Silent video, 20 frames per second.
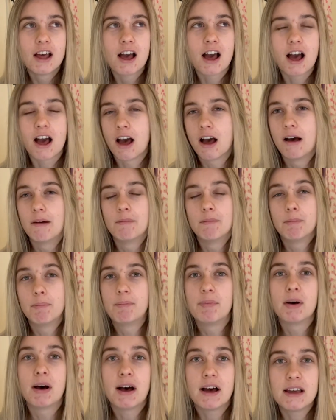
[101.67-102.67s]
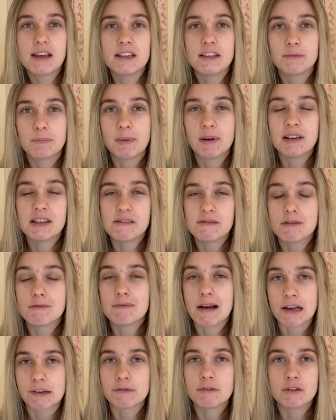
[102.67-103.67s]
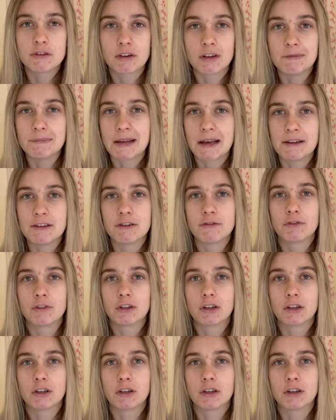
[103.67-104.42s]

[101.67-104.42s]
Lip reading: But it's believed that Rashford is going to be out injured for the